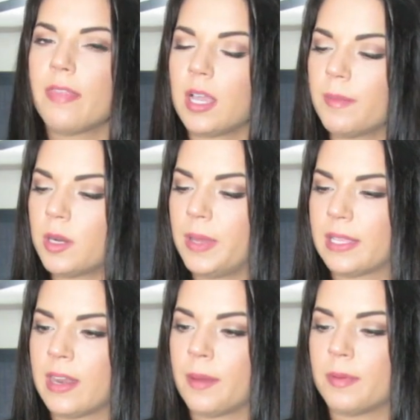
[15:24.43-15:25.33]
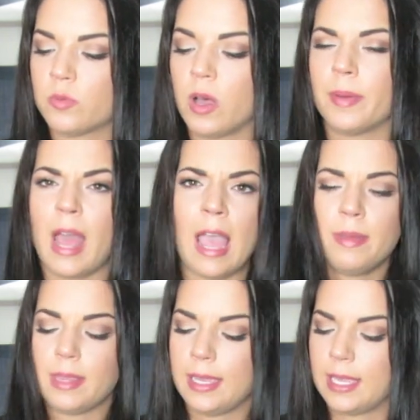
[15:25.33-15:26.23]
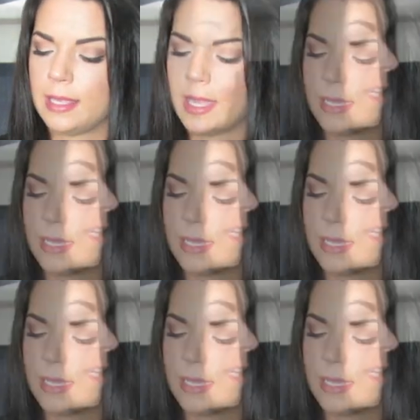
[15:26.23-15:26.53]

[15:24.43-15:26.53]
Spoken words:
I think I'm going to pick that up as well, but I've been liking this.